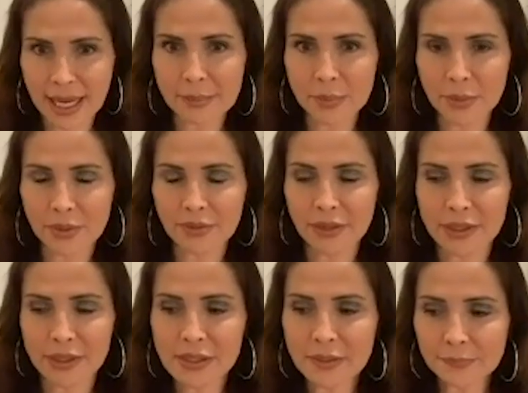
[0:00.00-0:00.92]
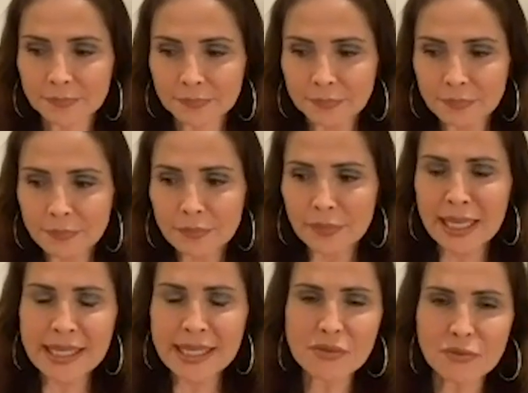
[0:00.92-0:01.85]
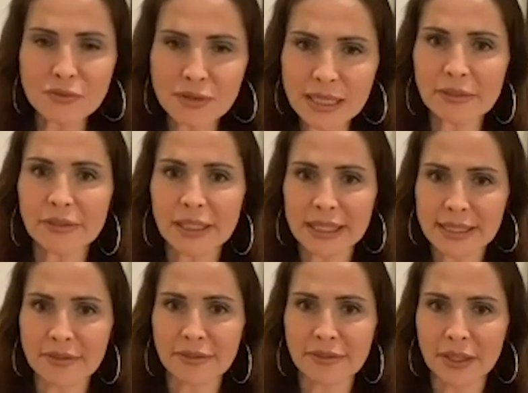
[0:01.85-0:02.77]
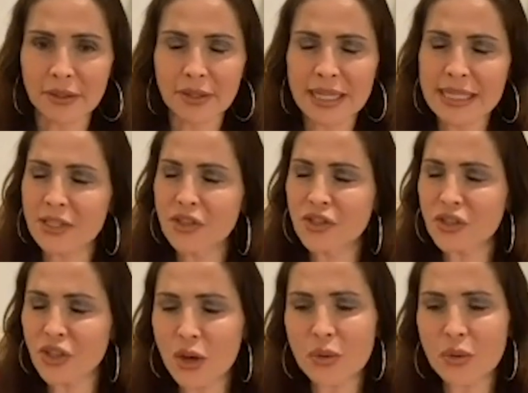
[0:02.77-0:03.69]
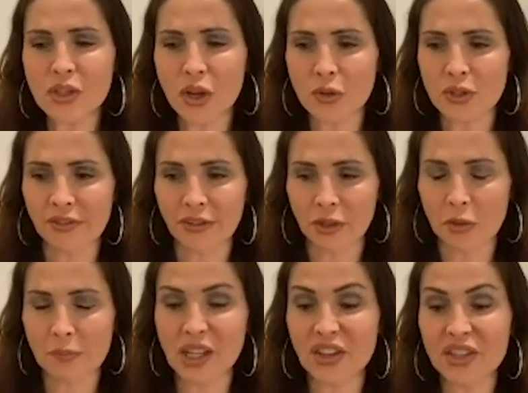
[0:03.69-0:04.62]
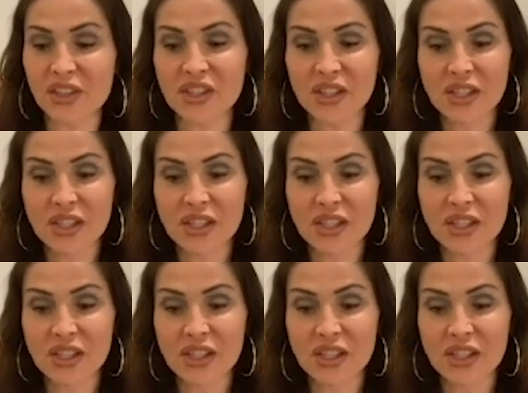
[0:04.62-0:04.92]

a boyfriend, and it's really, really difficult. It's so difficult because